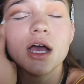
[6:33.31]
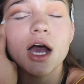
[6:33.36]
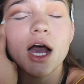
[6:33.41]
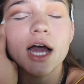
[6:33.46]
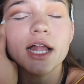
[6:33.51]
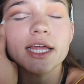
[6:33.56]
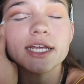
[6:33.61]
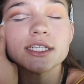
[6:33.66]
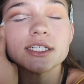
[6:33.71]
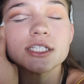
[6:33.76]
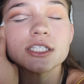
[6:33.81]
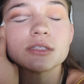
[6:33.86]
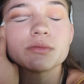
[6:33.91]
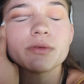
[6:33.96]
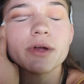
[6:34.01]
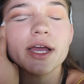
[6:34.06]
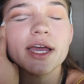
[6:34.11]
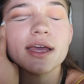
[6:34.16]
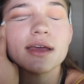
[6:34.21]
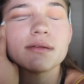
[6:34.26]
I like to
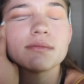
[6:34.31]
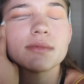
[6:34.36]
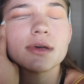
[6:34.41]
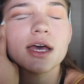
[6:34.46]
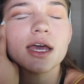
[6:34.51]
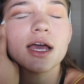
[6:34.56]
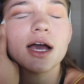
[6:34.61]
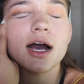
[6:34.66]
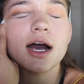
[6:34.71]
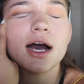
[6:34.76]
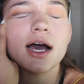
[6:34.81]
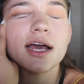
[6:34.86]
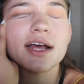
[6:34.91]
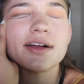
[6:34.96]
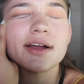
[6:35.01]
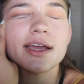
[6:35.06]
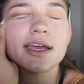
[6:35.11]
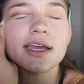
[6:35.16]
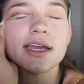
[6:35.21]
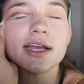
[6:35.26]
spray my eye
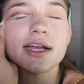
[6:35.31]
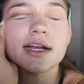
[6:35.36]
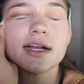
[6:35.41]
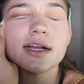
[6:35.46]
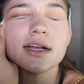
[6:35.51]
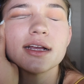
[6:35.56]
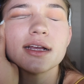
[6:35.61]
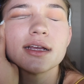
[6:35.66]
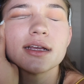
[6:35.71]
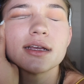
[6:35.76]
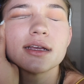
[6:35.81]
right here,